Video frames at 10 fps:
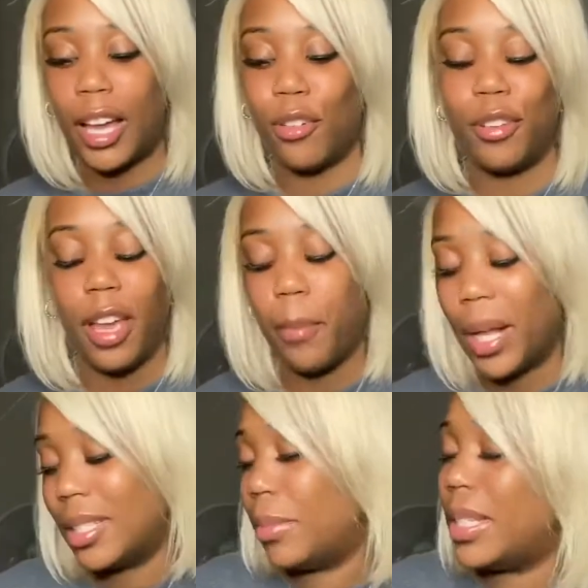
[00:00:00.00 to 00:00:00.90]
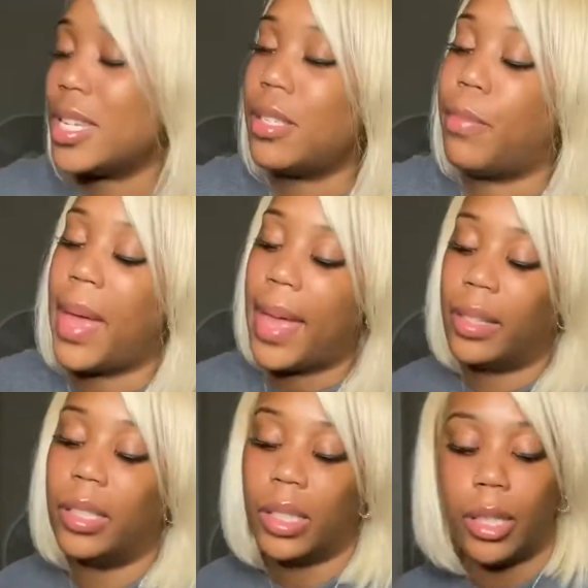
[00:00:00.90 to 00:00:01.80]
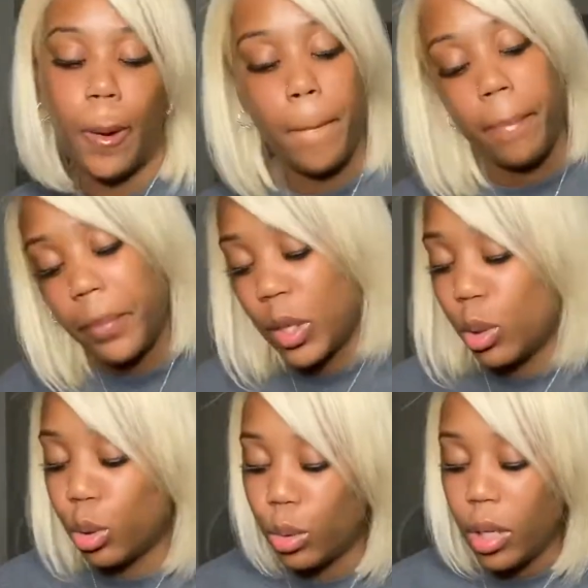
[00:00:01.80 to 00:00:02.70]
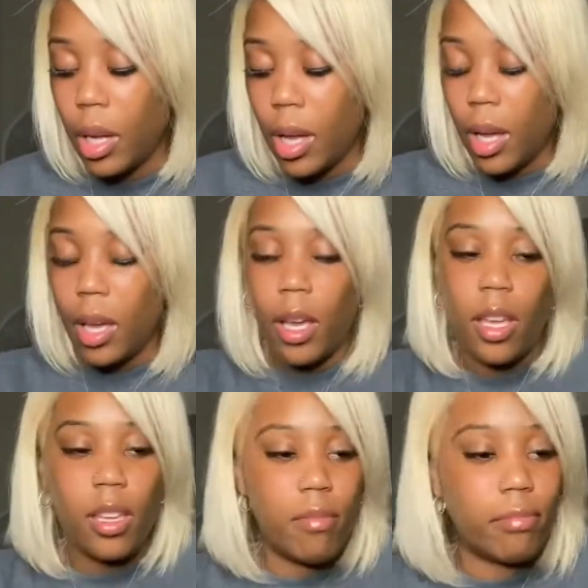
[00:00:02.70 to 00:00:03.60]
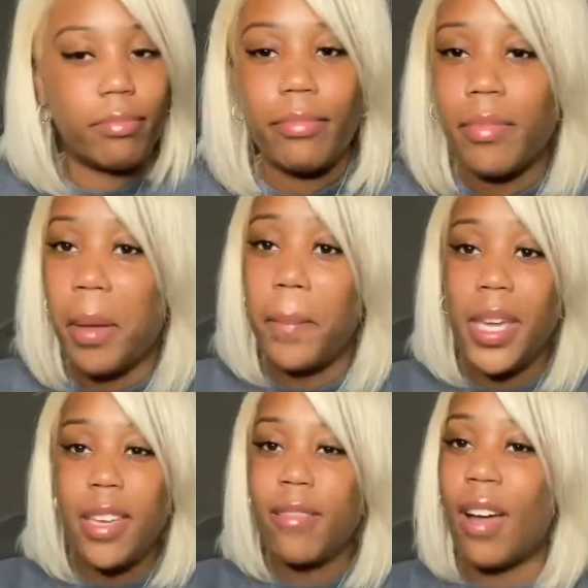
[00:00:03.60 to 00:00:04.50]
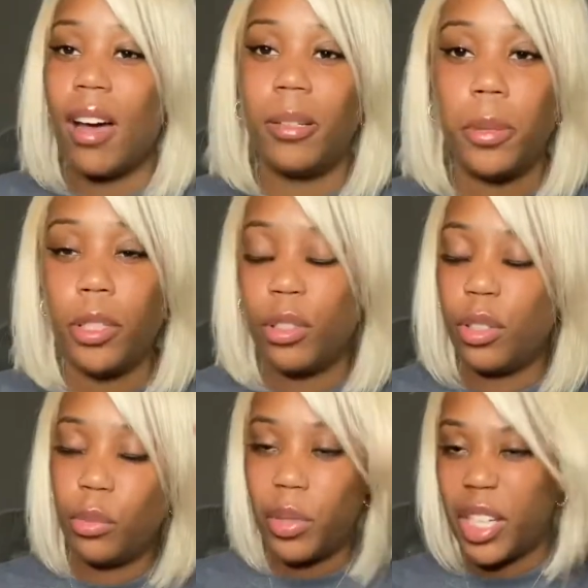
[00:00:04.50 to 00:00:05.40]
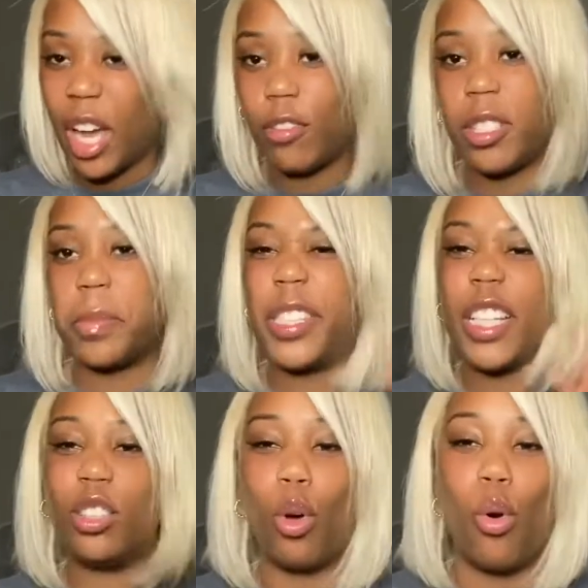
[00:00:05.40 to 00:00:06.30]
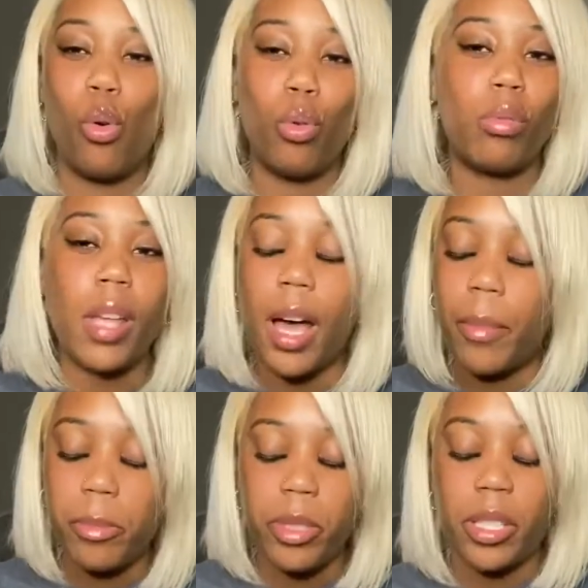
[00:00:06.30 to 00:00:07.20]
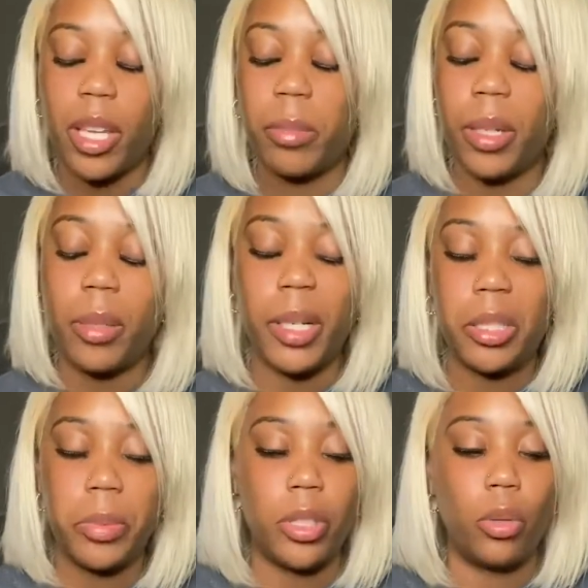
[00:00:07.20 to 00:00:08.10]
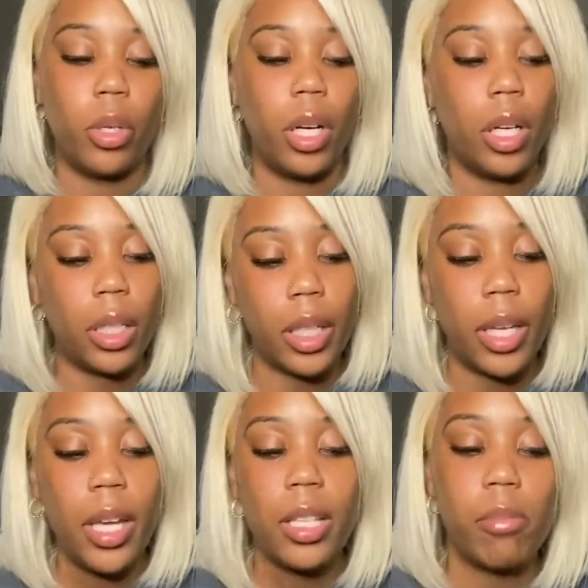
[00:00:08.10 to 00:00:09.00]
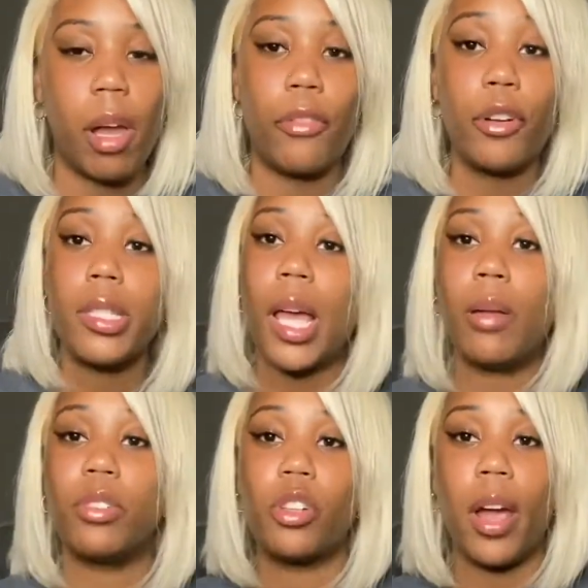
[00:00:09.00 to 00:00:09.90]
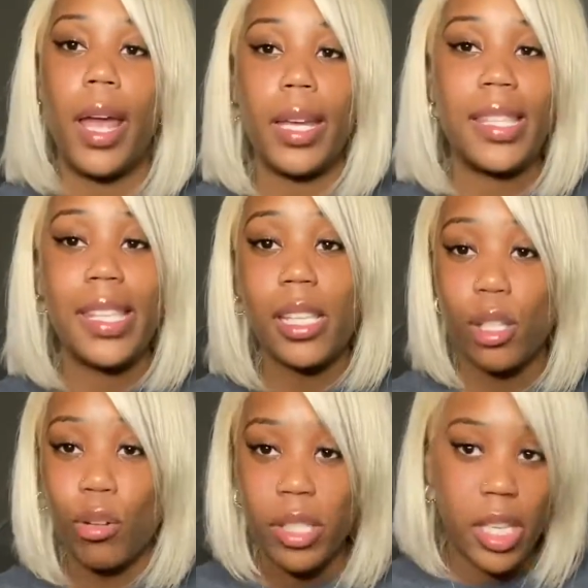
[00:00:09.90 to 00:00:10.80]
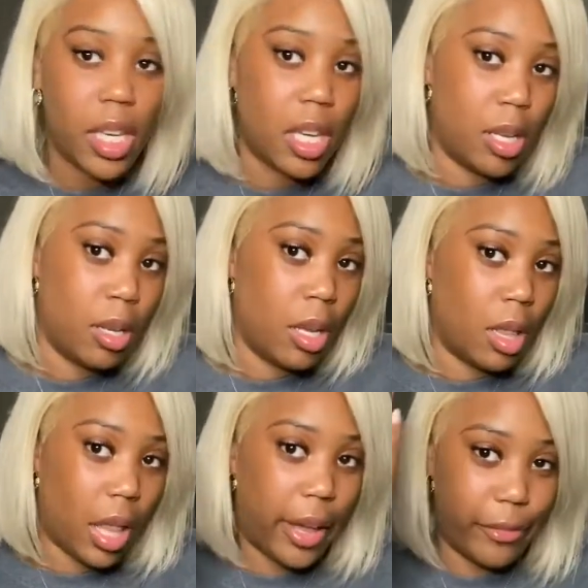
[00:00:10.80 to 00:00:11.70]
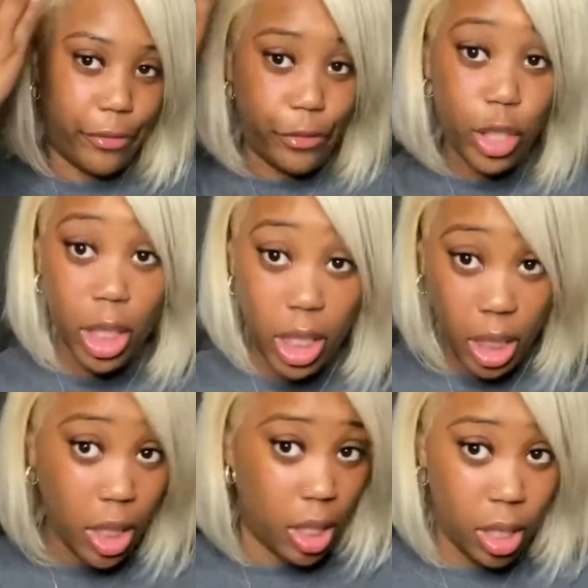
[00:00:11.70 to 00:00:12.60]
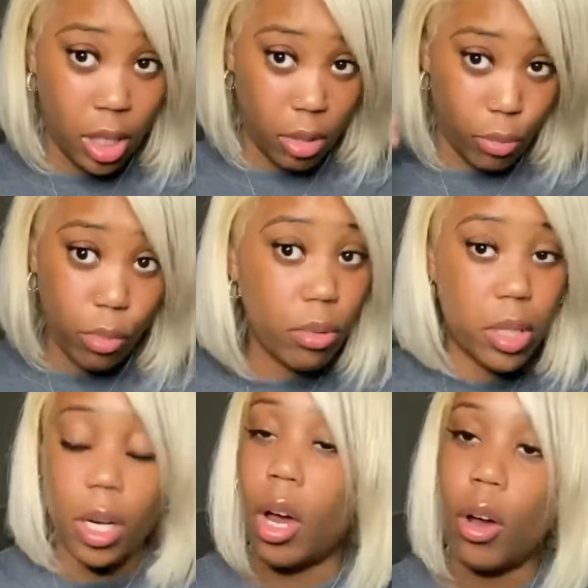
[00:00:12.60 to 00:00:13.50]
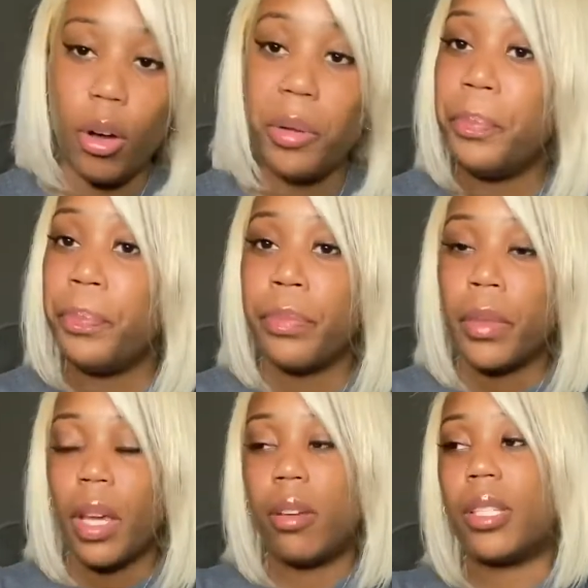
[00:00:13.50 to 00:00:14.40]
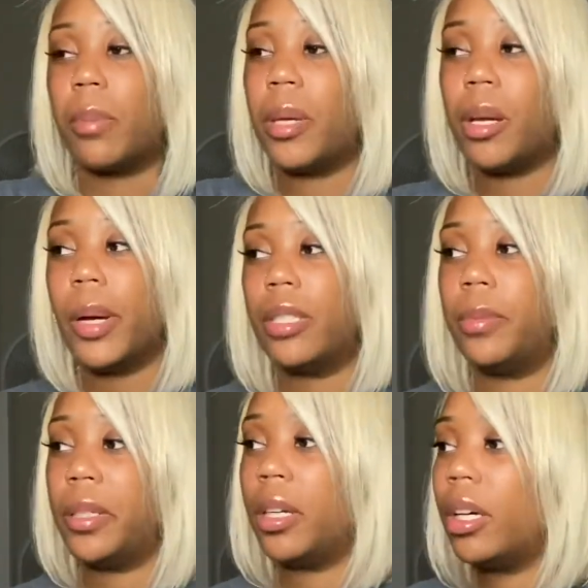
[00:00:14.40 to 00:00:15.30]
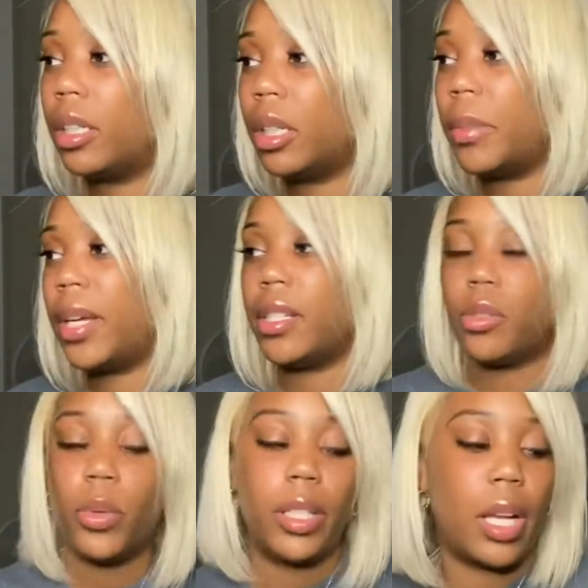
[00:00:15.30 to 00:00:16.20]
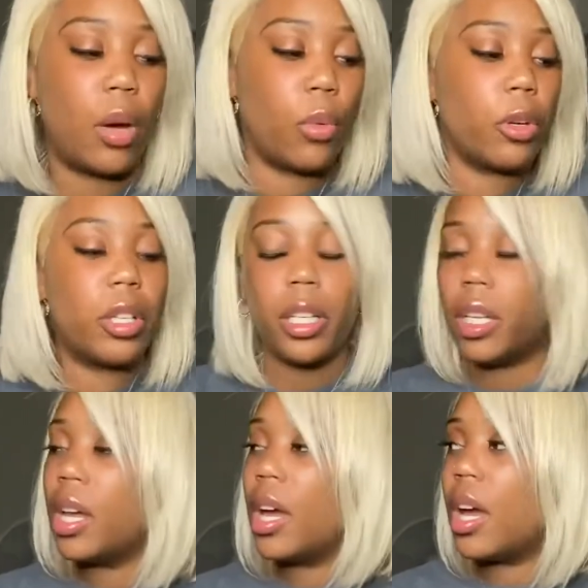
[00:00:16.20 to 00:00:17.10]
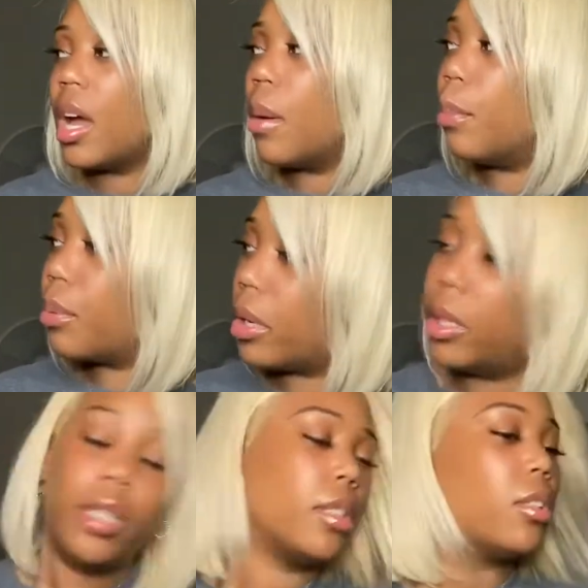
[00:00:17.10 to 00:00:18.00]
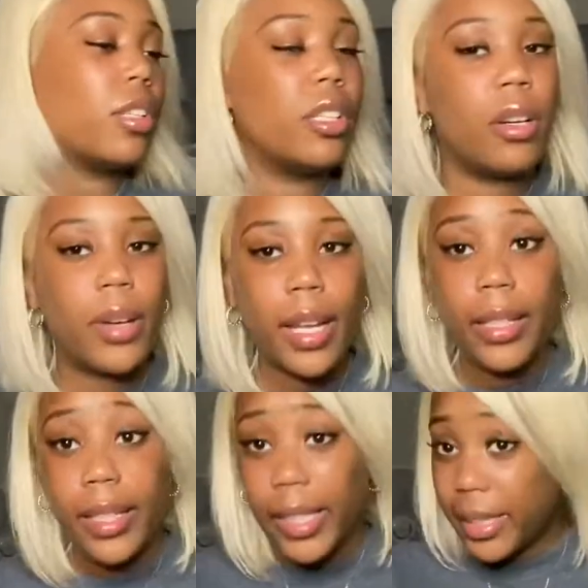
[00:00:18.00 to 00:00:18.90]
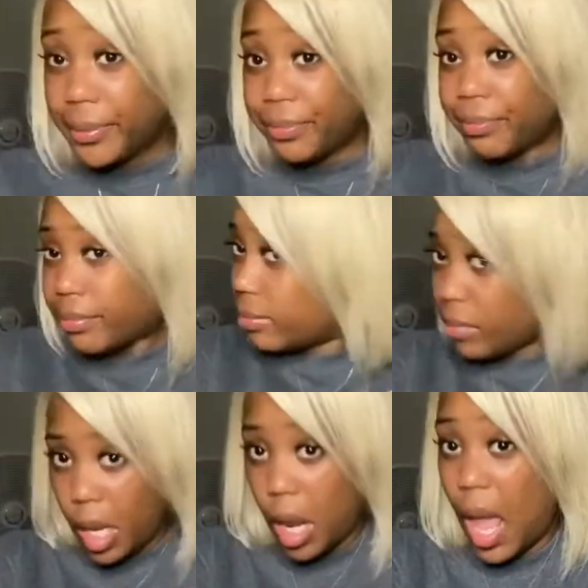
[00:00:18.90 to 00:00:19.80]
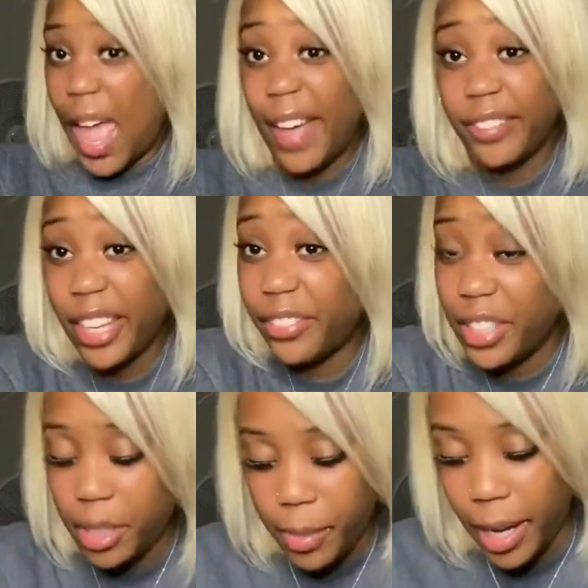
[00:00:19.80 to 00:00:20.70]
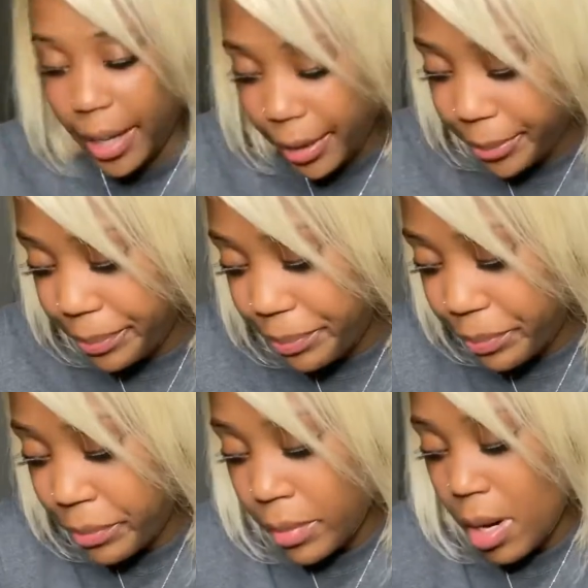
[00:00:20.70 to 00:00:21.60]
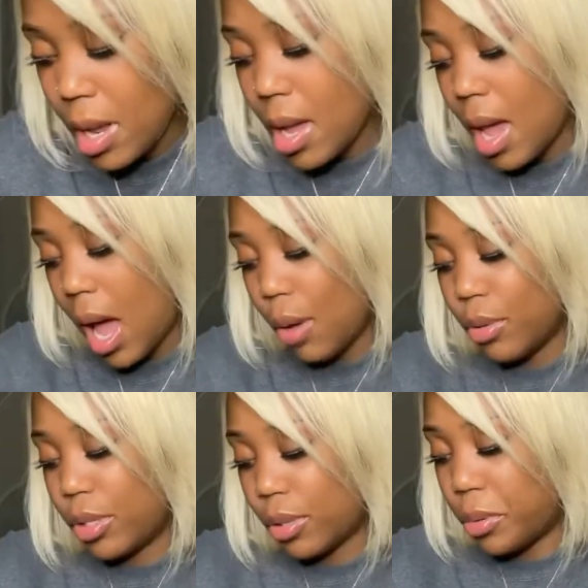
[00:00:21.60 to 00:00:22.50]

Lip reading: yeah, I'm about to be this bad love, you know. Me, I was putting on no wig. I was upset the whole time. I'm just like, man, I'm about to be so ugly. This is my first time trying 613, like fully, roots and all. I was like, man, I'm about to be ugly, man. This wig not working. Bruh. So you know what I did? After I finished my hair, I was so